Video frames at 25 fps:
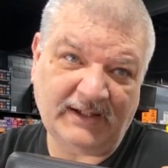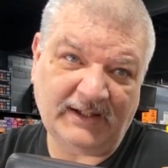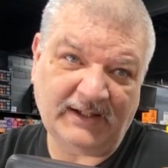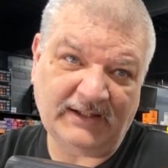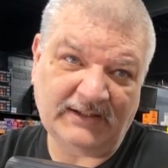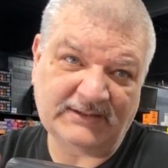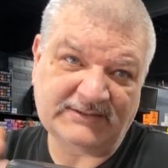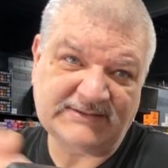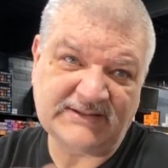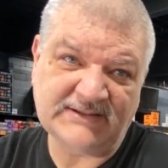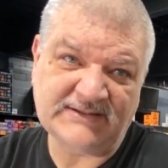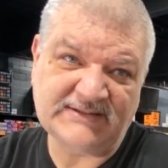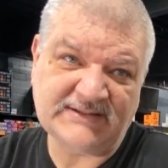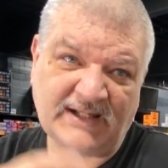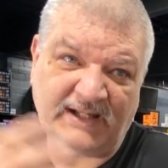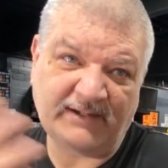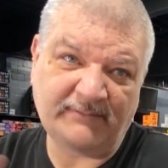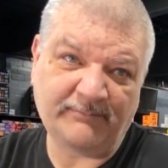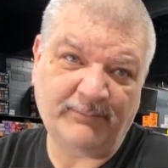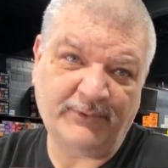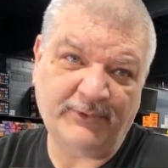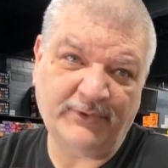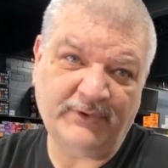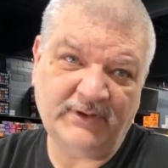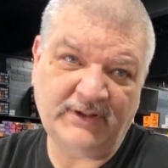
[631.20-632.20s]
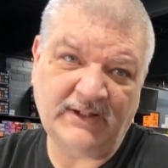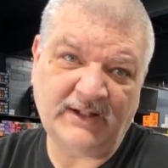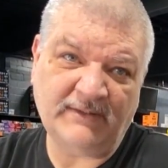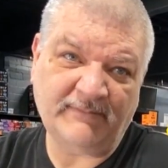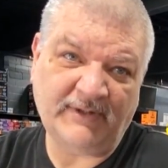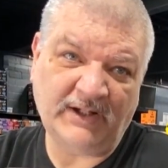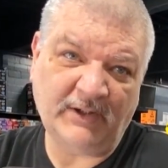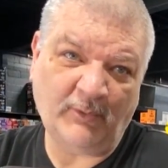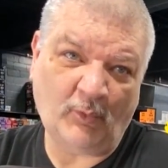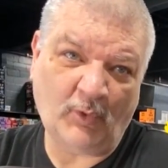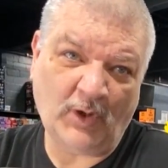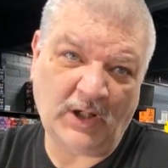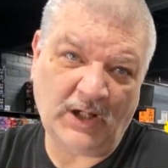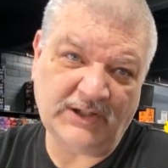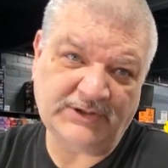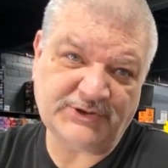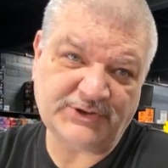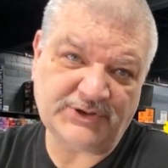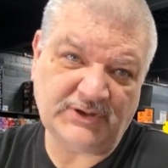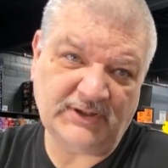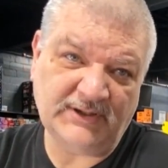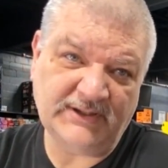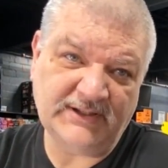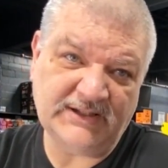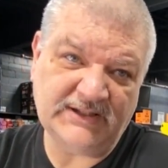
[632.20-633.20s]
since I put it on my
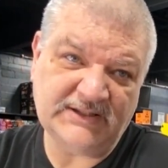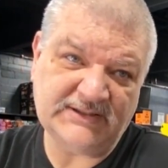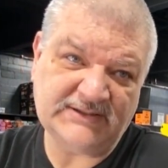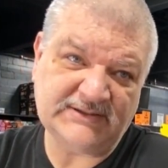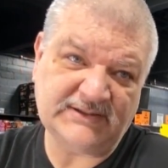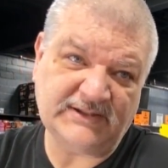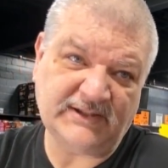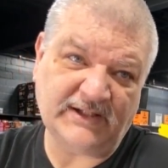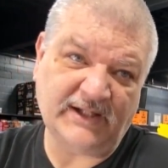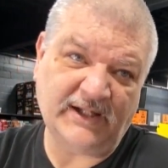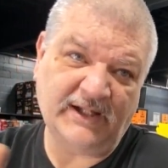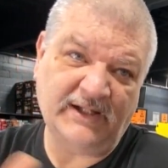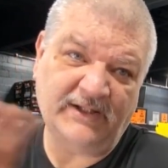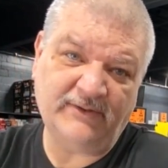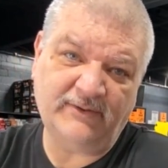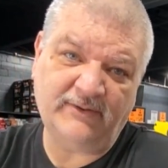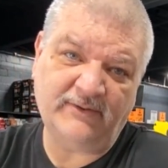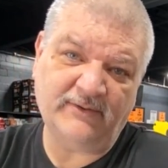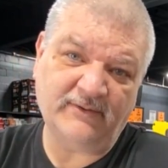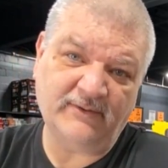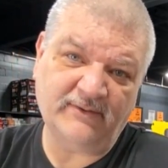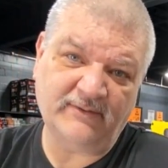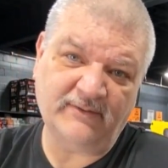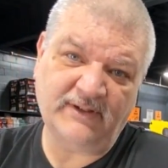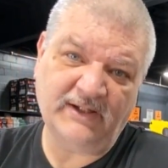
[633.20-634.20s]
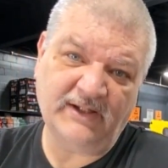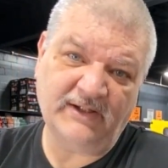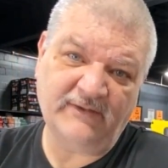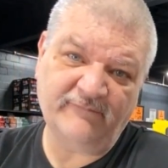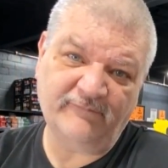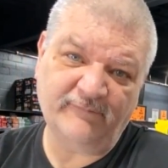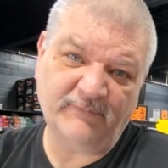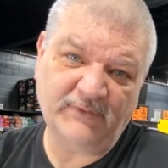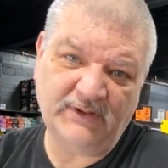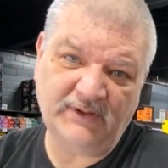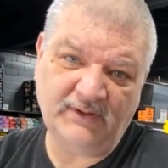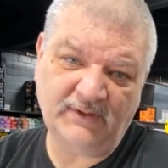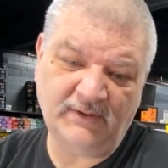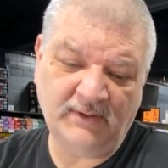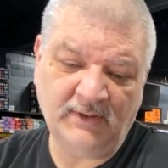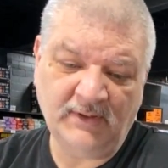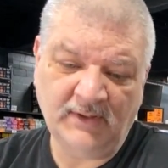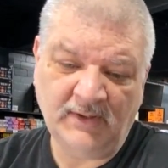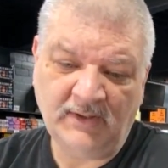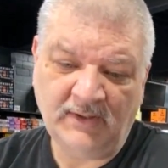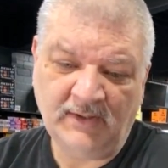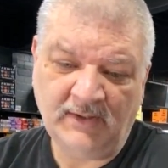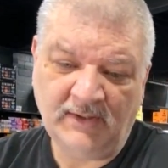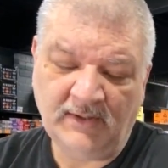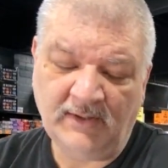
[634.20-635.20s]
watch list, Anker gave me
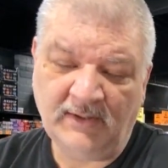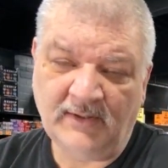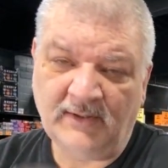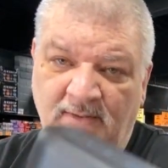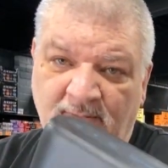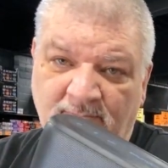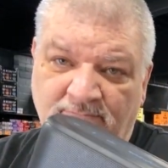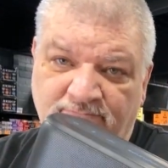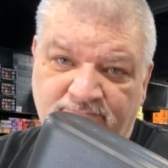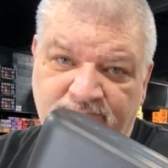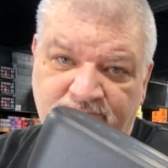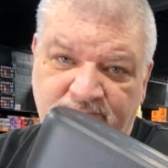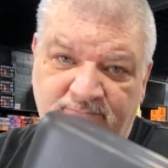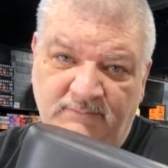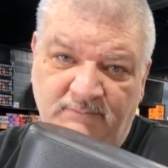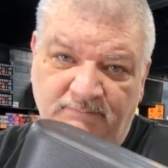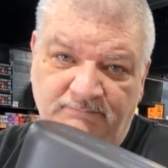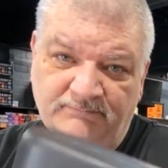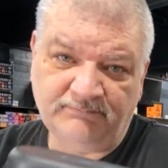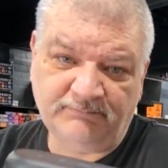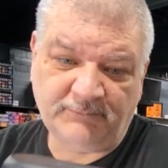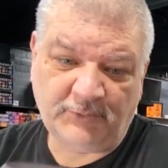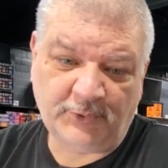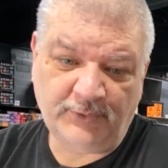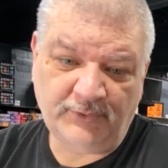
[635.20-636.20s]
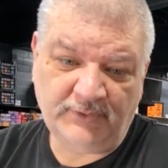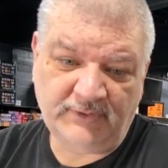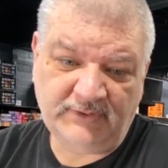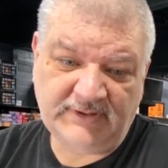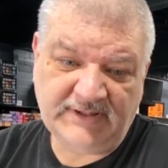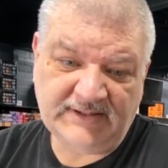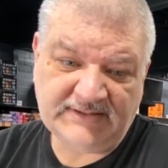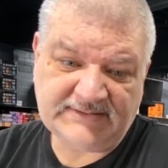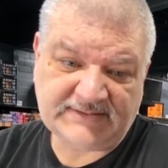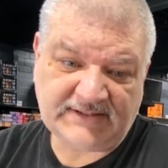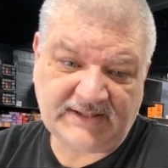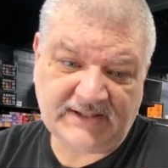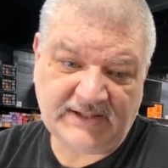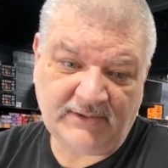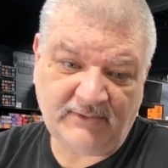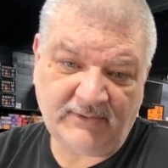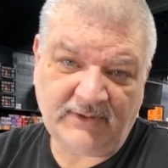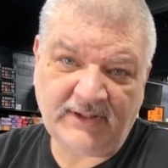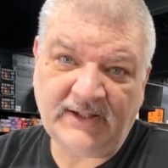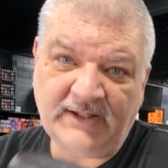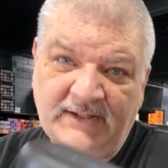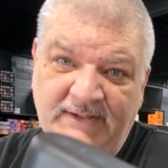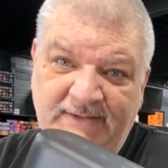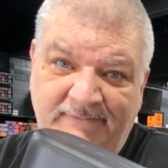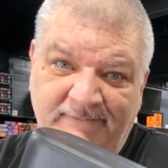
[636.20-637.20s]
good discount
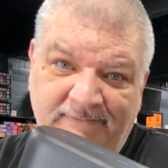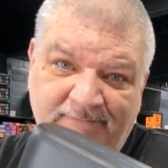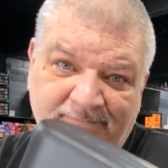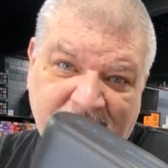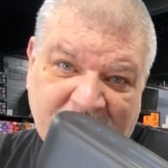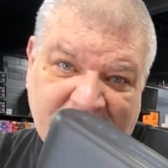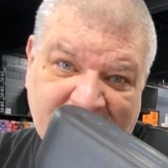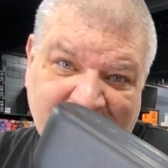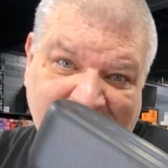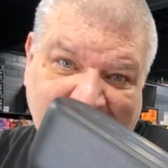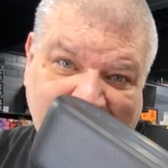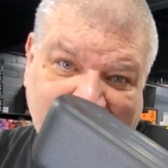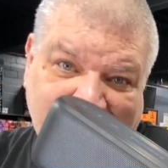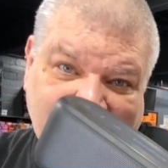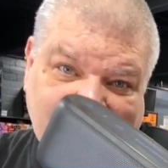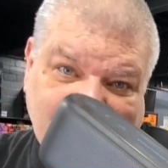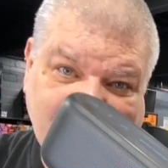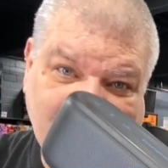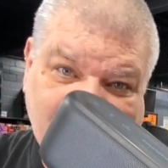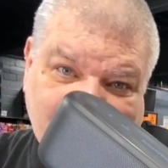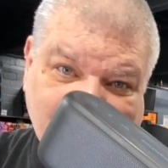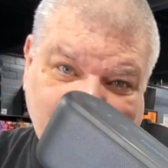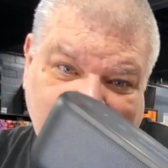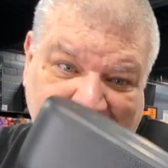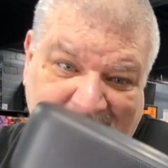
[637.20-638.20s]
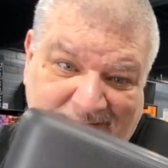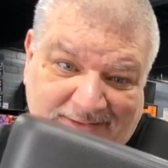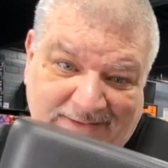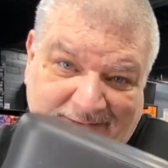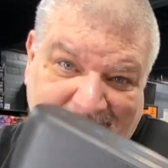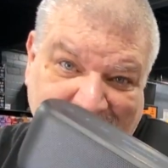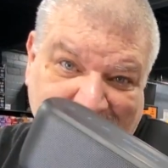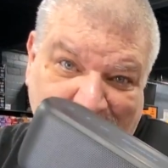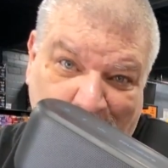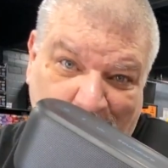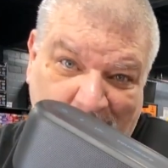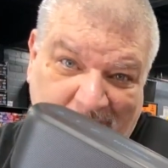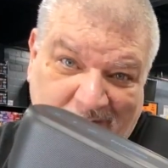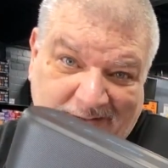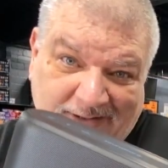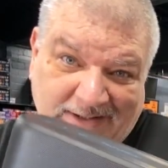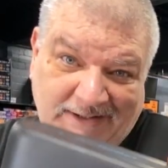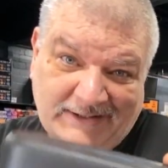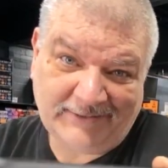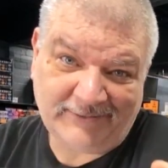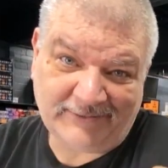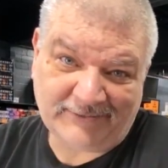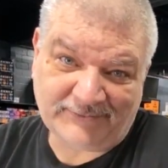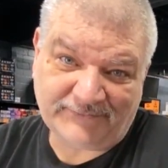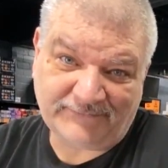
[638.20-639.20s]
on it, and basically I paid like
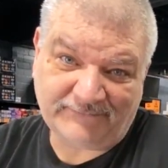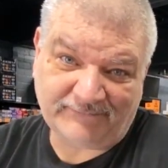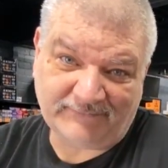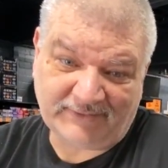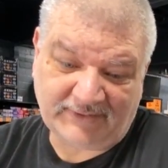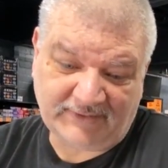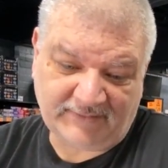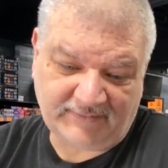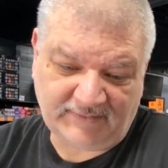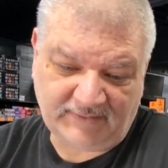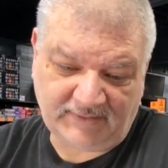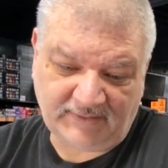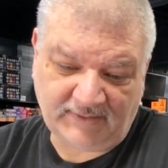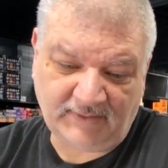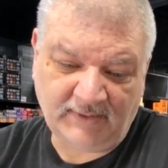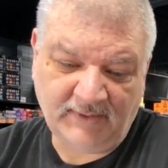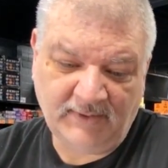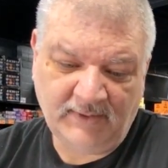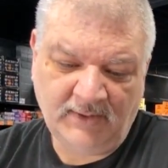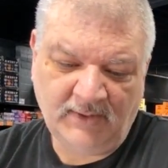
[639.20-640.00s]
$20 for the thing.